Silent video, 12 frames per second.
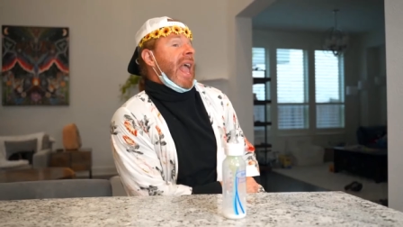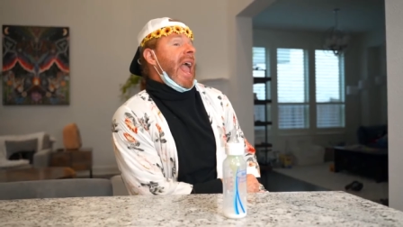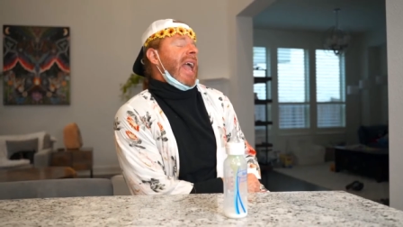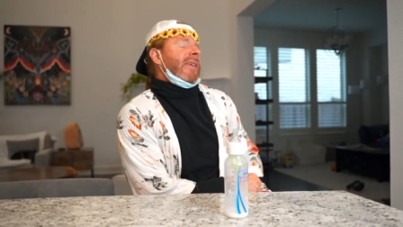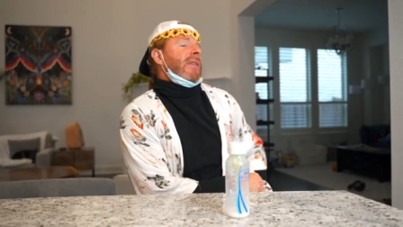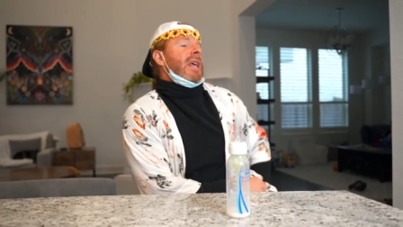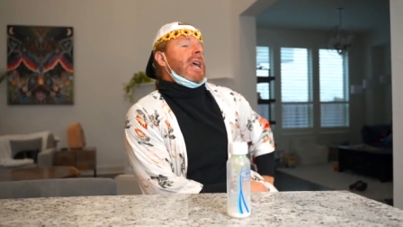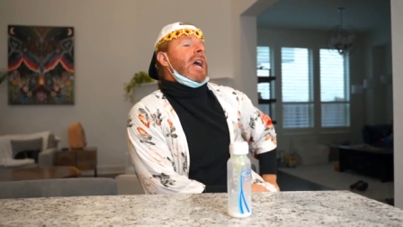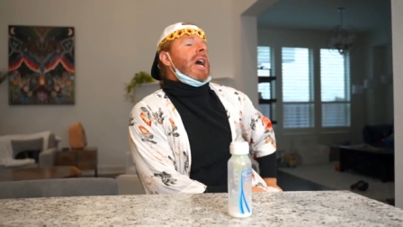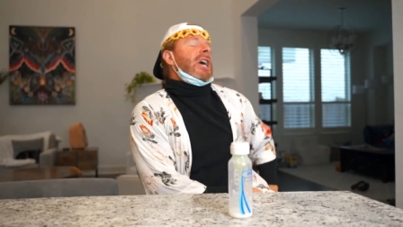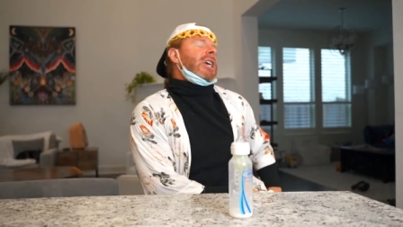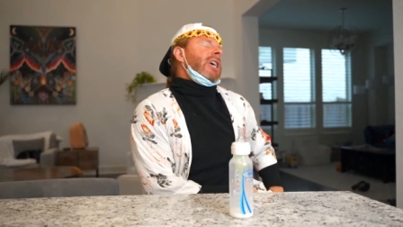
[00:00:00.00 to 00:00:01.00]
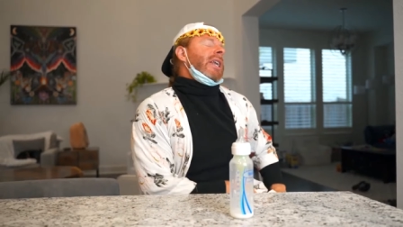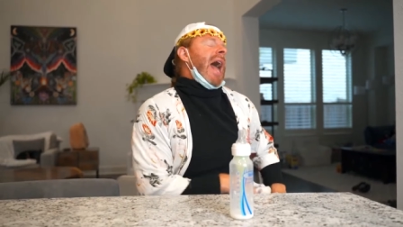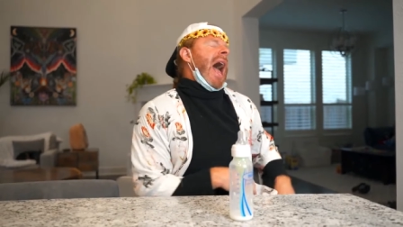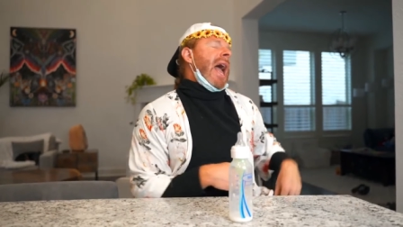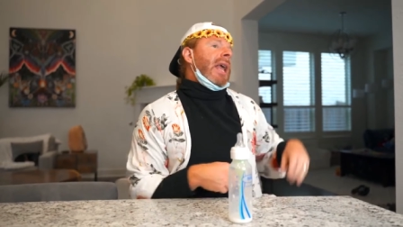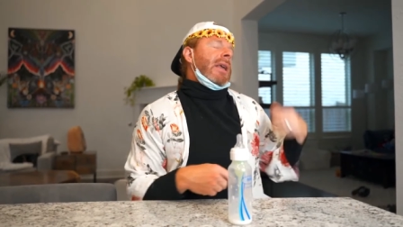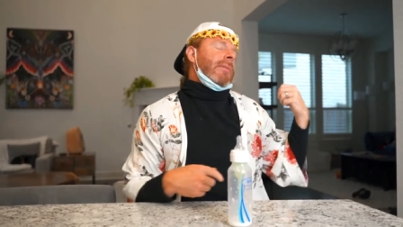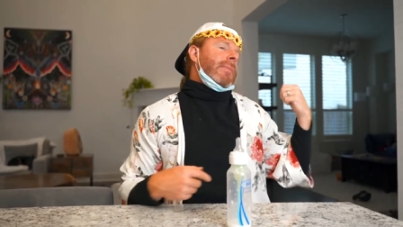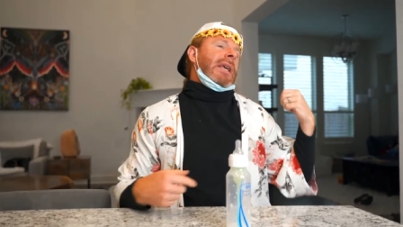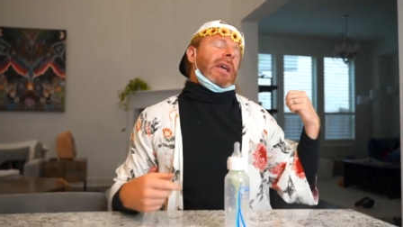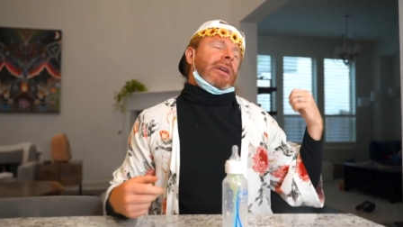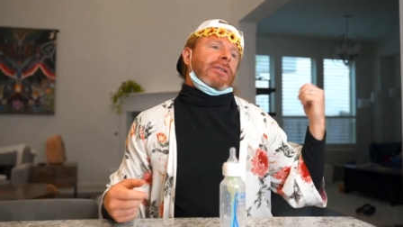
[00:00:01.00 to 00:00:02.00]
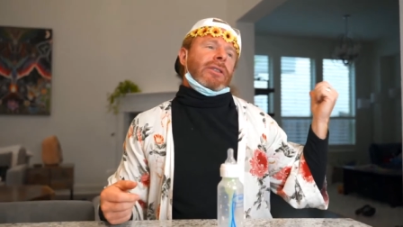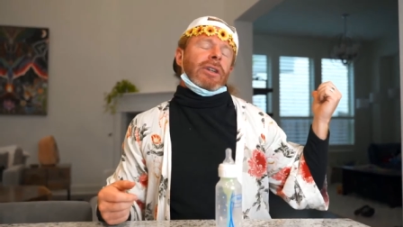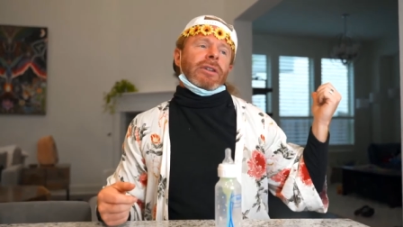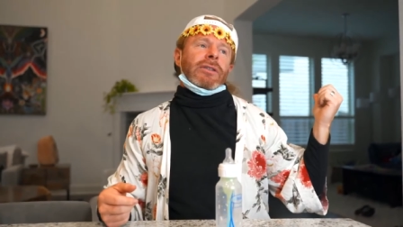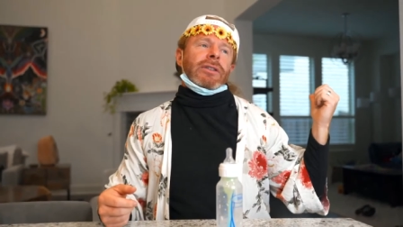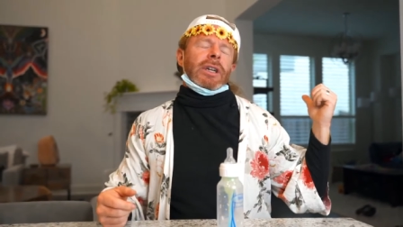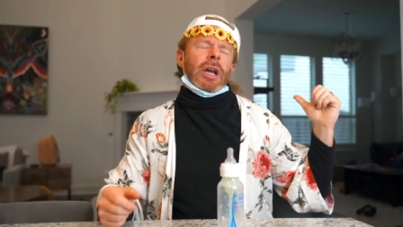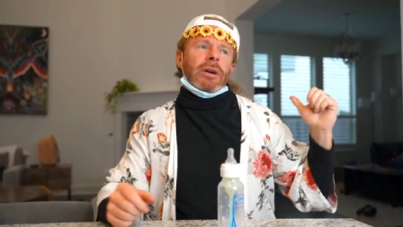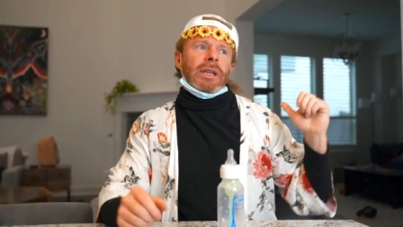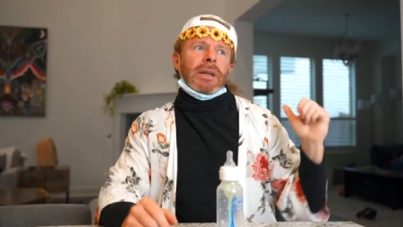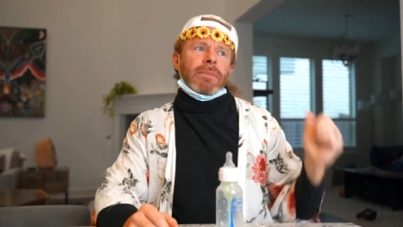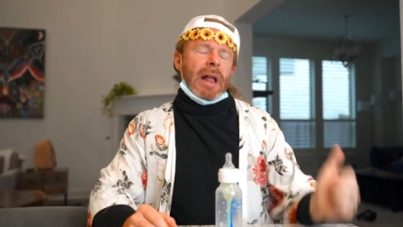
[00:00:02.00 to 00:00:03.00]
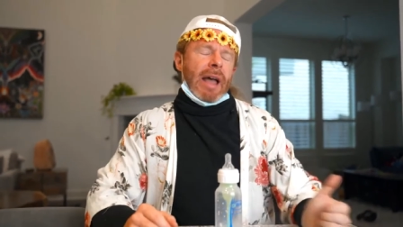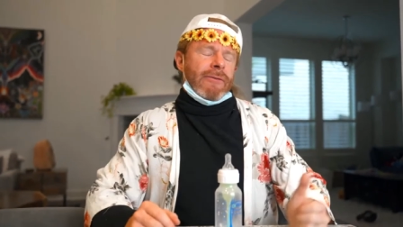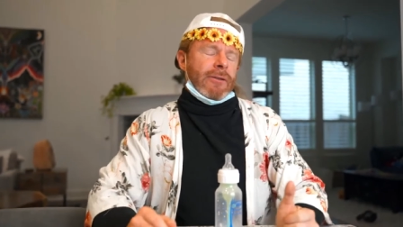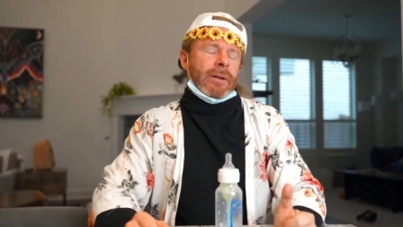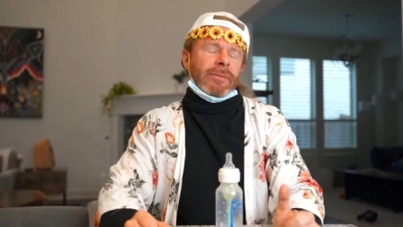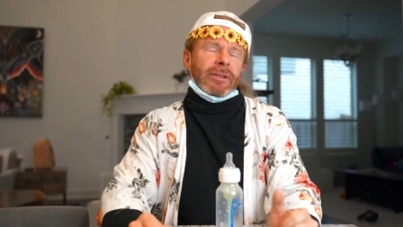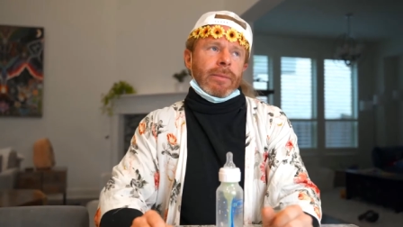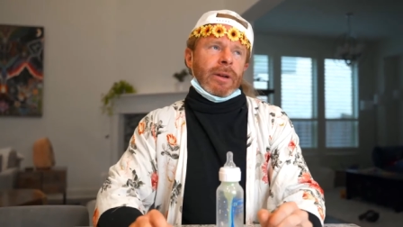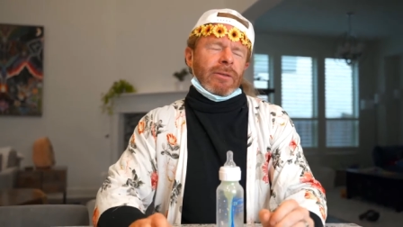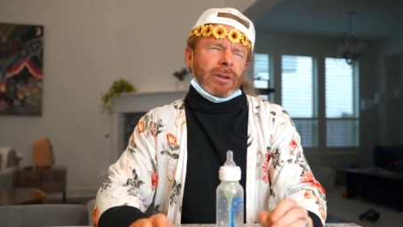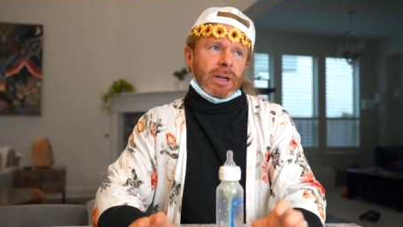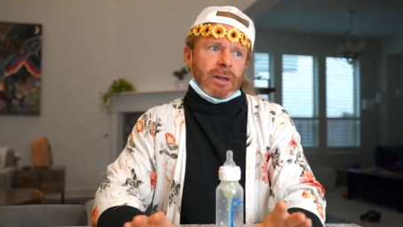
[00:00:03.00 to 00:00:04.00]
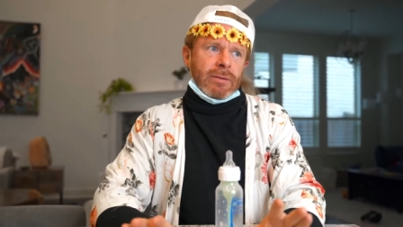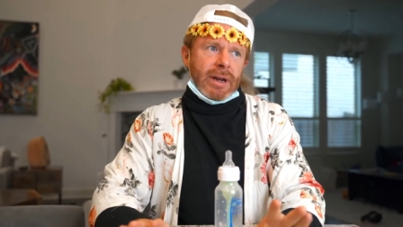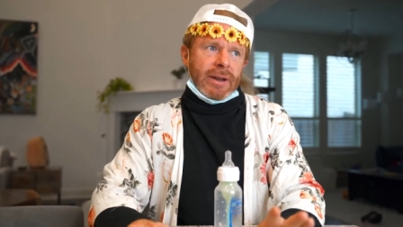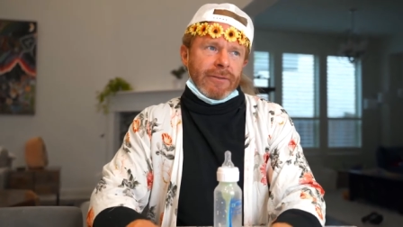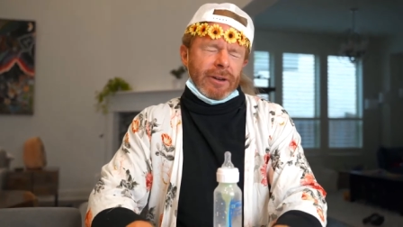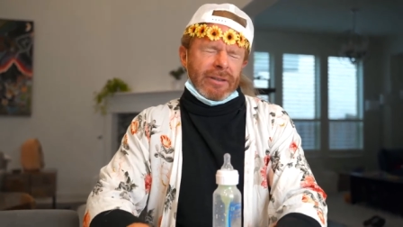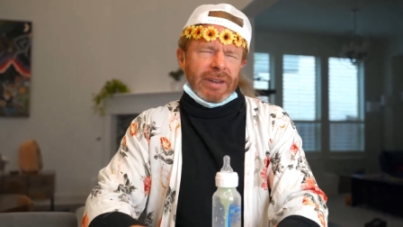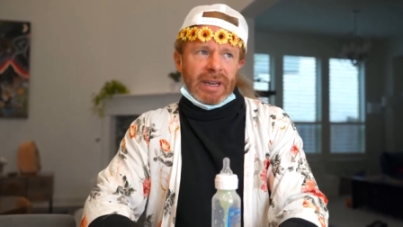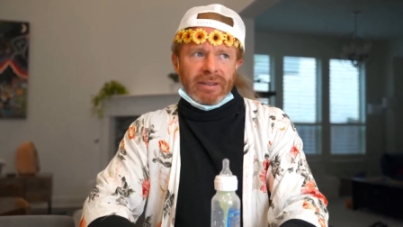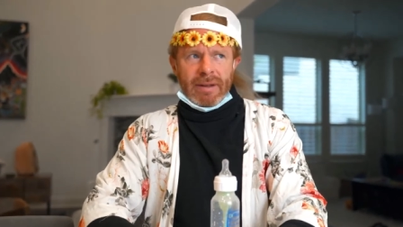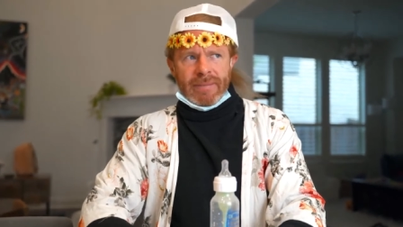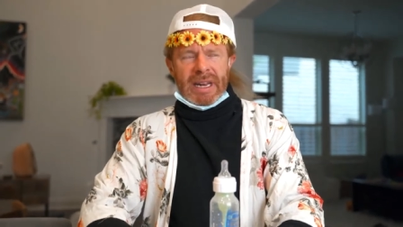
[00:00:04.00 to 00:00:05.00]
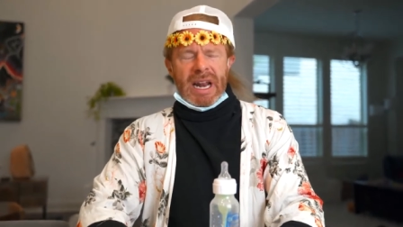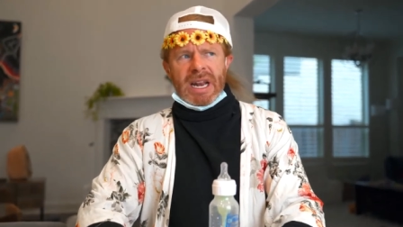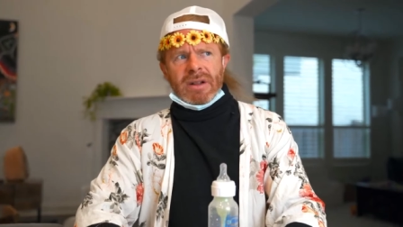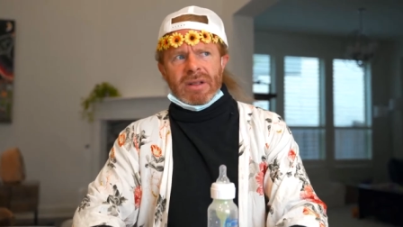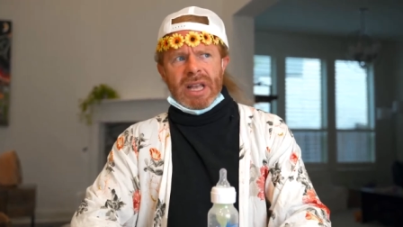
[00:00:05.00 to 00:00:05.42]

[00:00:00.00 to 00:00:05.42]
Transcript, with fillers: hey, could I be excused to go deplatform someone real quick for saying something I don't